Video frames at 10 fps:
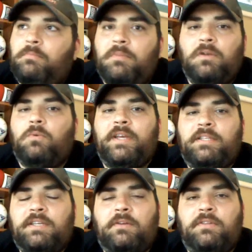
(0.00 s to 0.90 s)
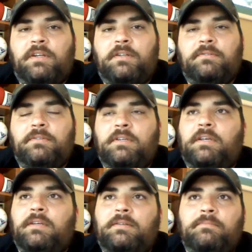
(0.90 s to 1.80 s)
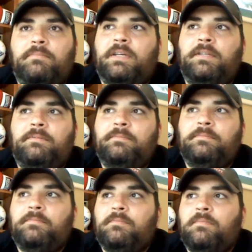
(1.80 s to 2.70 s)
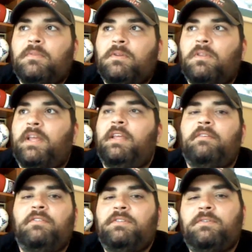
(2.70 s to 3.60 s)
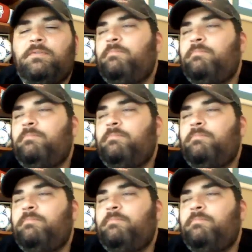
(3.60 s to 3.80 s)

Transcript: middleweights out there, but the light heavies.